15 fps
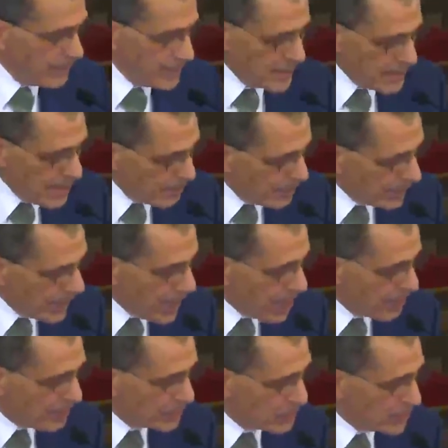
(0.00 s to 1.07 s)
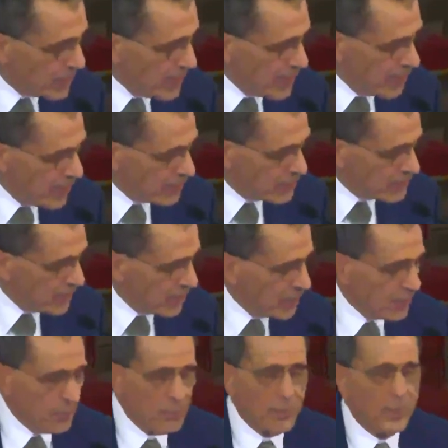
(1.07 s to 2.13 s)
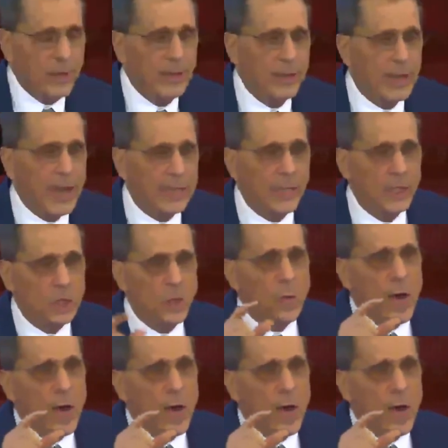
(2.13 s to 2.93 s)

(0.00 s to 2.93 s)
The hippocampus is like a